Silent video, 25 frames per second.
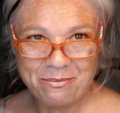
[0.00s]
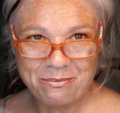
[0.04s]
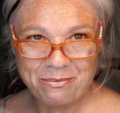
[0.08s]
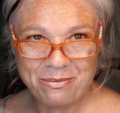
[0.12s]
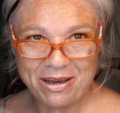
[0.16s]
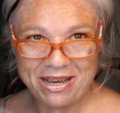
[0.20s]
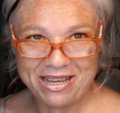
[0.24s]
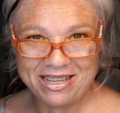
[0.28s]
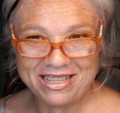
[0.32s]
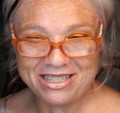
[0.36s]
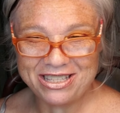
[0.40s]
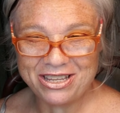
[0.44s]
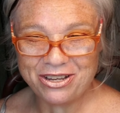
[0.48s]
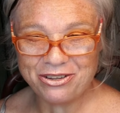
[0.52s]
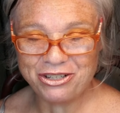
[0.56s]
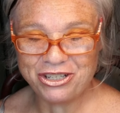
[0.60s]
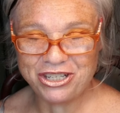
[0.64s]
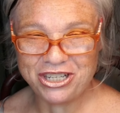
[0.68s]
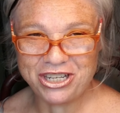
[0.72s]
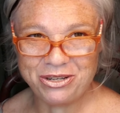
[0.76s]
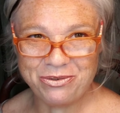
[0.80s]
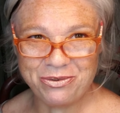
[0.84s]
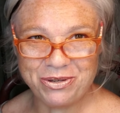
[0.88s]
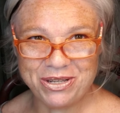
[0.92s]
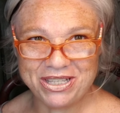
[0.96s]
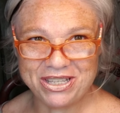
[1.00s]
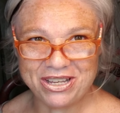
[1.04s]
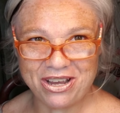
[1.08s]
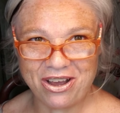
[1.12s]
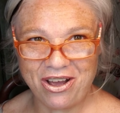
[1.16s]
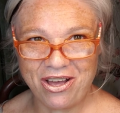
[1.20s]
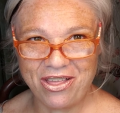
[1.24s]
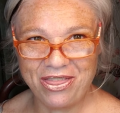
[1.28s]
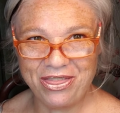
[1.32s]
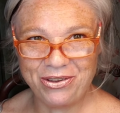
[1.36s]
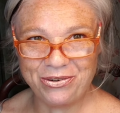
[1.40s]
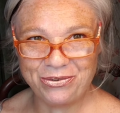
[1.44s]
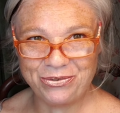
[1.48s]
but so she was
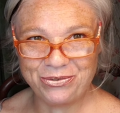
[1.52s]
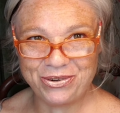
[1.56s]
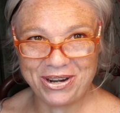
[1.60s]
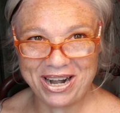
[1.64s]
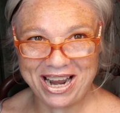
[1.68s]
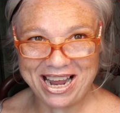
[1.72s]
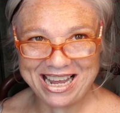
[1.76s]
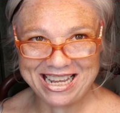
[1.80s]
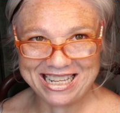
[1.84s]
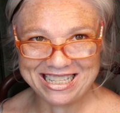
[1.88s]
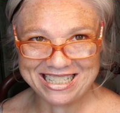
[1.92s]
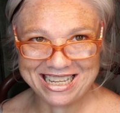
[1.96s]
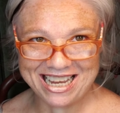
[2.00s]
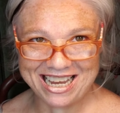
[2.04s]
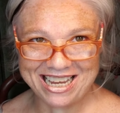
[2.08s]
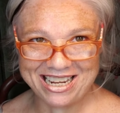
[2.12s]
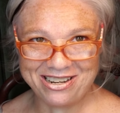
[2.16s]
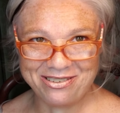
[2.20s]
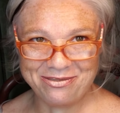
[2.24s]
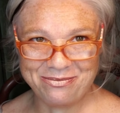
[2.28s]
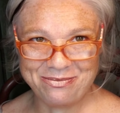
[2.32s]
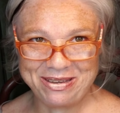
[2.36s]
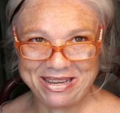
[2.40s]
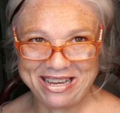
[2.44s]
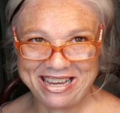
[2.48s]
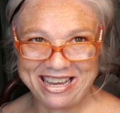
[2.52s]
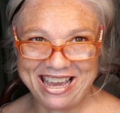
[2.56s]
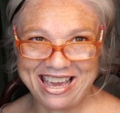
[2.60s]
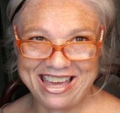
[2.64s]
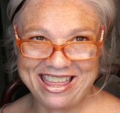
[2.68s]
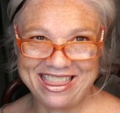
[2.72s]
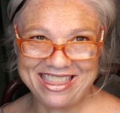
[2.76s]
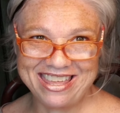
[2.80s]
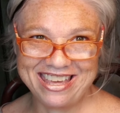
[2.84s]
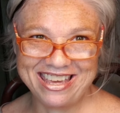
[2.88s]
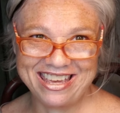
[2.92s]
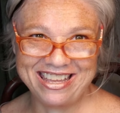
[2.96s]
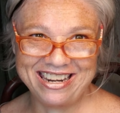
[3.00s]
on the right side of me,
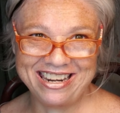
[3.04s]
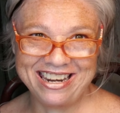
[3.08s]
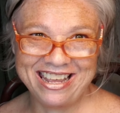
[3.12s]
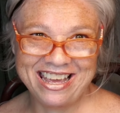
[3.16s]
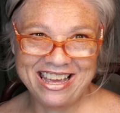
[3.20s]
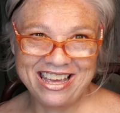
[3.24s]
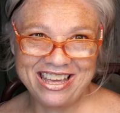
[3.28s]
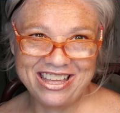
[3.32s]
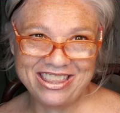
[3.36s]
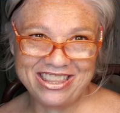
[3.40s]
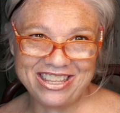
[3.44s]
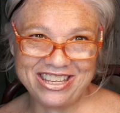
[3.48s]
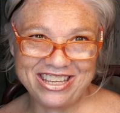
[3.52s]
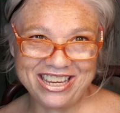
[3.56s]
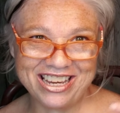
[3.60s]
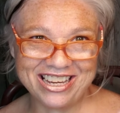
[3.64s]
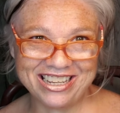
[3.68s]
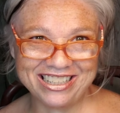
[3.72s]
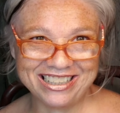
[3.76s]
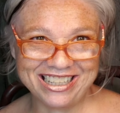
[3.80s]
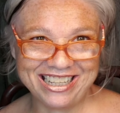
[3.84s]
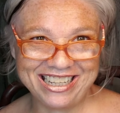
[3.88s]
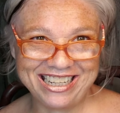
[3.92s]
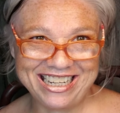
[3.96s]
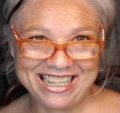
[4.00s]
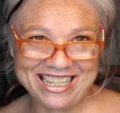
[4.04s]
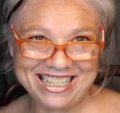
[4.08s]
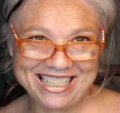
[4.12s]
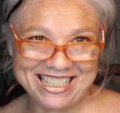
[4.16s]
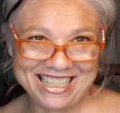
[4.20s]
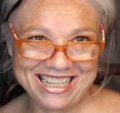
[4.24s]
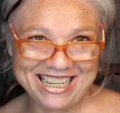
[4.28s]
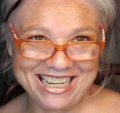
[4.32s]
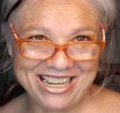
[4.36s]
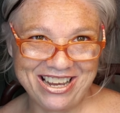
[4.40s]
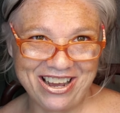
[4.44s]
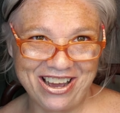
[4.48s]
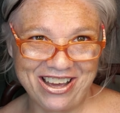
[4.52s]
and then the young lady
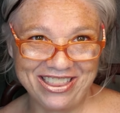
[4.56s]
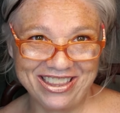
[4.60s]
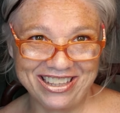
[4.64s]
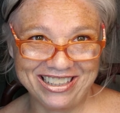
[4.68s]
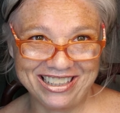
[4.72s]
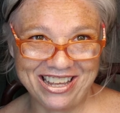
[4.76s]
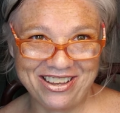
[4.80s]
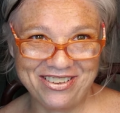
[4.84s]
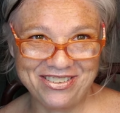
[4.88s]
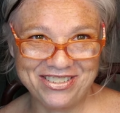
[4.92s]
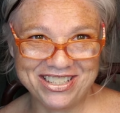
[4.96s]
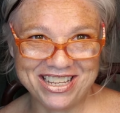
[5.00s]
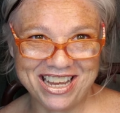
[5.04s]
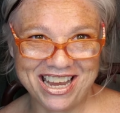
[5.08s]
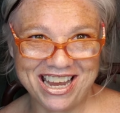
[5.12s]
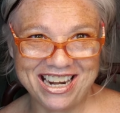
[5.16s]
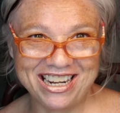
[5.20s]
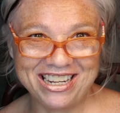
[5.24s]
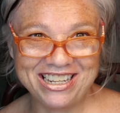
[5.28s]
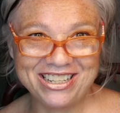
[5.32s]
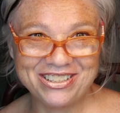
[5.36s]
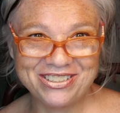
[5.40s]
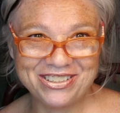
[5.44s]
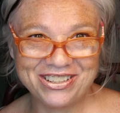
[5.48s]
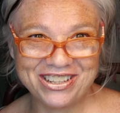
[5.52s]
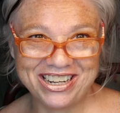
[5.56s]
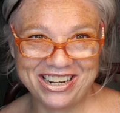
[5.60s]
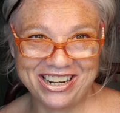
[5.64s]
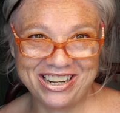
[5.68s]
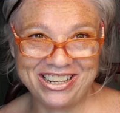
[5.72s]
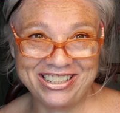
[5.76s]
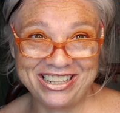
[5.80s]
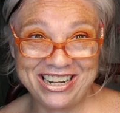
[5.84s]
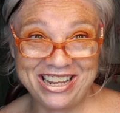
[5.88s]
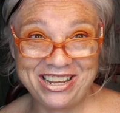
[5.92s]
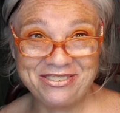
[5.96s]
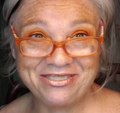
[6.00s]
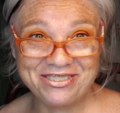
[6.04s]
sitting on the left side,
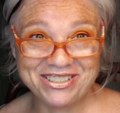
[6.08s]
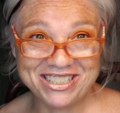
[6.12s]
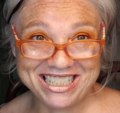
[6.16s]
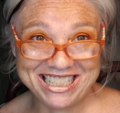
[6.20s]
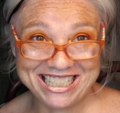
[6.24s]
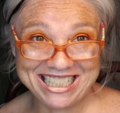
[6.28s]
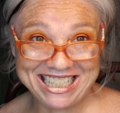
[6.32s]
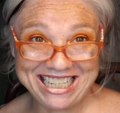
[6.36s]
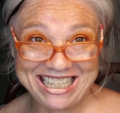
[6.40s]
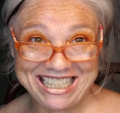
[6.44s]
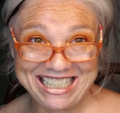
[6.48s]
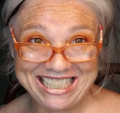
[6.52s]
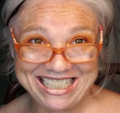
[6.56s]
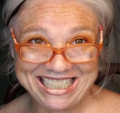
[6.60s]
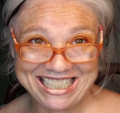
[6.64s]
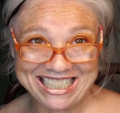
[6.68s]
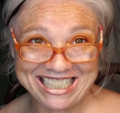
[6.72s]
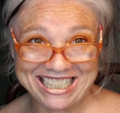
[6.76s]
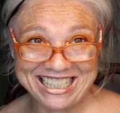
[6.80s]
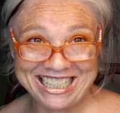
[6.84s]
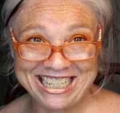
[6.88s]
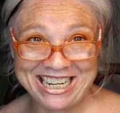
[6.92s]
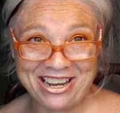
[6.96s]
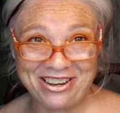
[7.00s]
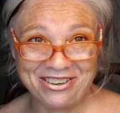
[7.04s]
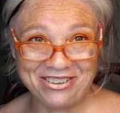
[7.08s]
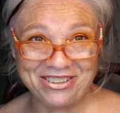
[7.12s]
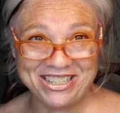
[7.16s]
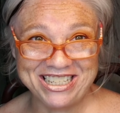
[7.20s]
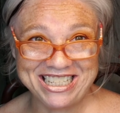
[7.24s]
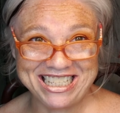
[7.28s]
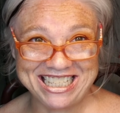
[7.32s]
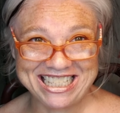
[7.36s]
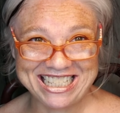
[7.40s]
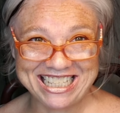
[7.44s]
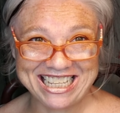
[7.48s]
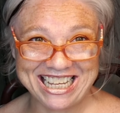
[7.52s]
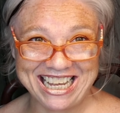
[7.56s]
her name was Keisha, and I
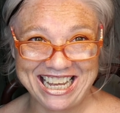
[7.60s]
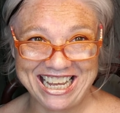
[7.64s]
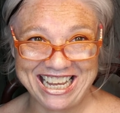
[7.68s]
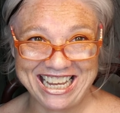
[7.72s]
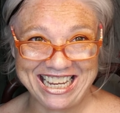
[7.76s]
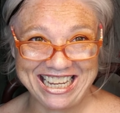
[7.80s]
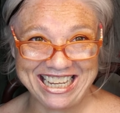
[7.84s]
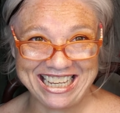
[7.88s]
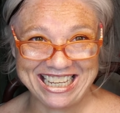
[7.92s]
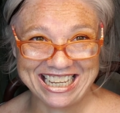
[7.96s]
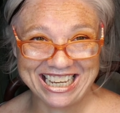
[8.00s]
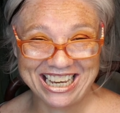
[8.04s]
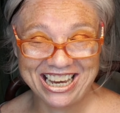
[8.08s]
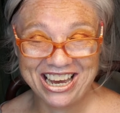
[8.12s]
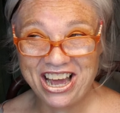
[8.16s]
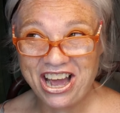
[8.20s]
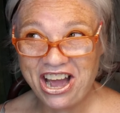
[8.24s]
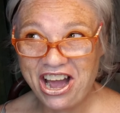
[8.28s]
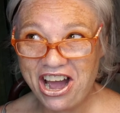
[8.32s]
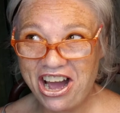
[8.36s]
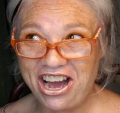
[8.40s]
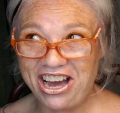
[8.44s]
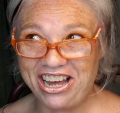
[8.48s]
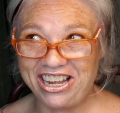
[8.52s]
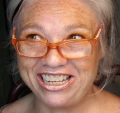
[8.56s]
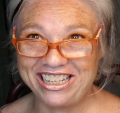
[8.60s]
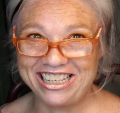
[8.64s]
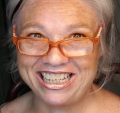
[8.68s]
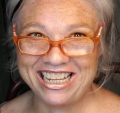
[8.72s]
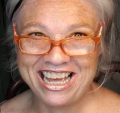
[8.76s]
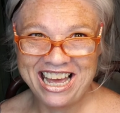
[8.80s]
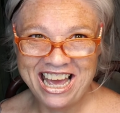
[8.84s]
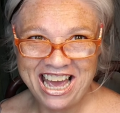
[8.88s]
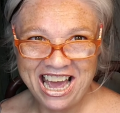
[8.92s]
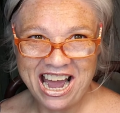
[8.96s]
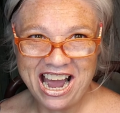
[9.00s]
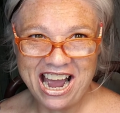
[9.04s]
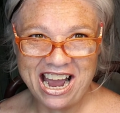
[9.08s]
was like, oh,
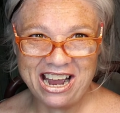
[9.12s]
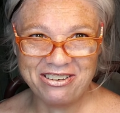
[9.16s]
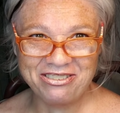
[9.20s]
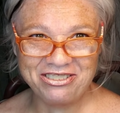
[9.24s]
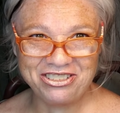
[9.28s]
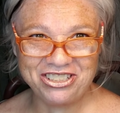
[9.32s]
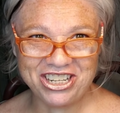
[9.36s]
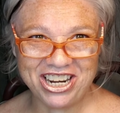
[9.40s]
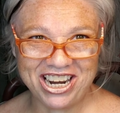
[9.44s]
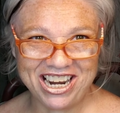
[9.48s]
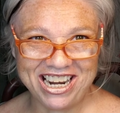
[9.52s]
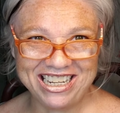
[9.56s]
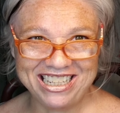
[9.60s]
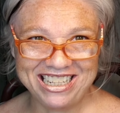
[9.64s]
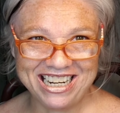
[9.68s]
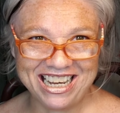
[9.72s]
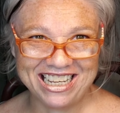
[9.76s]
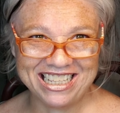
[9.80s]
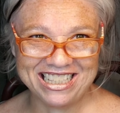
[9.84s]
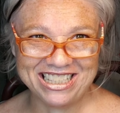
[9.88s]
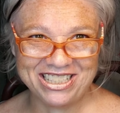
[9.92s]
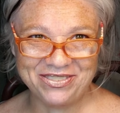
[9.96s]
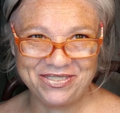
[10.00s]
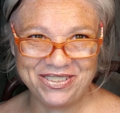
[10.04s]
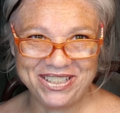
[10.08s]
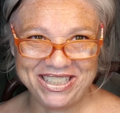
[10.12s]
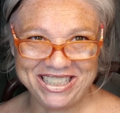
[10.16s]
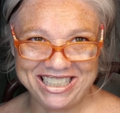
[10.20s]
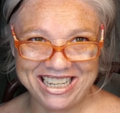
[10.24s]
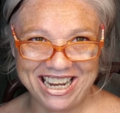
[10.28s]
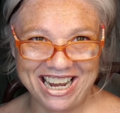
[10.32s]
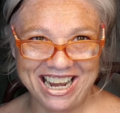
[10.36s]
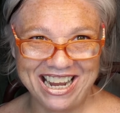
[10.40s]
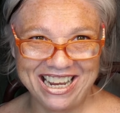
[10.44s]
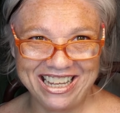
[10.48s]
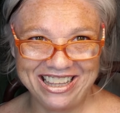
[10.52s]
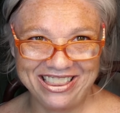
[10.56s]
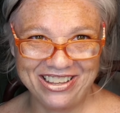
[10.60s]
I'm trying not to be
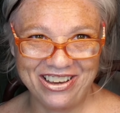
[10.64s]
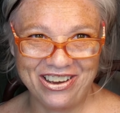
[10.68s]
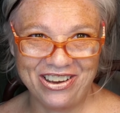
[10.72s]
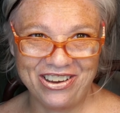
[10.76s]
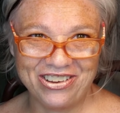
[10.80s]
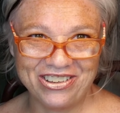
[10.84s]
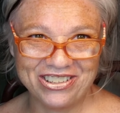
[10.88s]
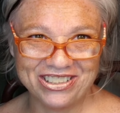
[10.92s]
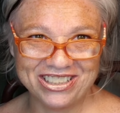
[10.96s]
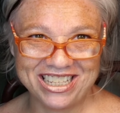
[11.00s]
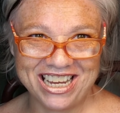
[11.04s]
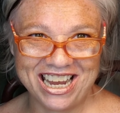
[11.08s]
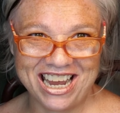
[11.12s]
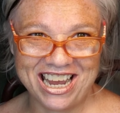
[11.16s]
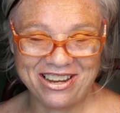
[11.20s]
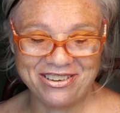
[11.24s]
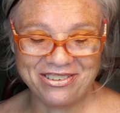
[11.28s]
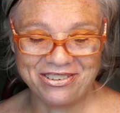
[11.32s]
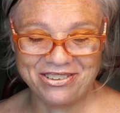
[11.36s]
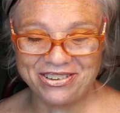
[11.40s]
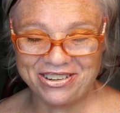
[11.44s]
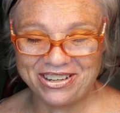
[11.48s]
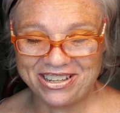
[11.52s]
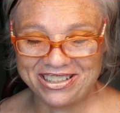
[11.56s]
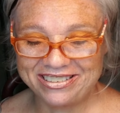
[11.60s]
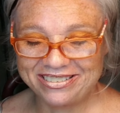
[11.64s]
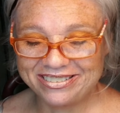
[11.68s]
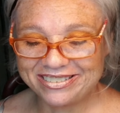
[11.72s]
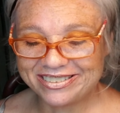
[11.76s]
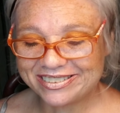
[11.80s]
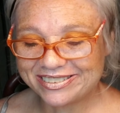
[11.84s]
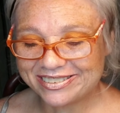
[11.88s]
dying the whole time going,